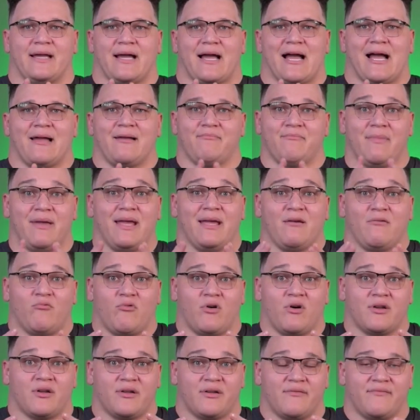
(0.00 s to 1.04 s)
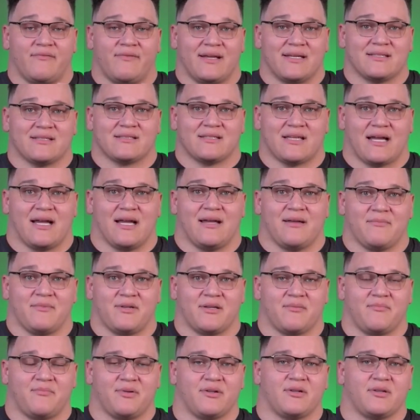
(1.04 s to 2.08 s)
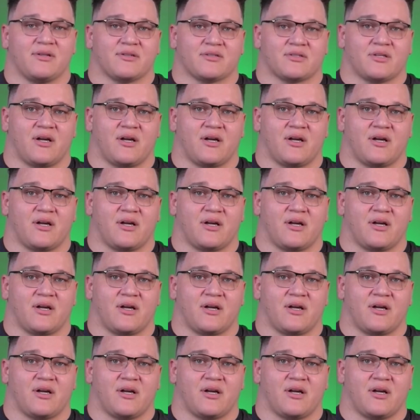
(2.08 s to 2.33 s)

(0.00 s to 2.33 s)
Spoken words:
I may want to invest time into building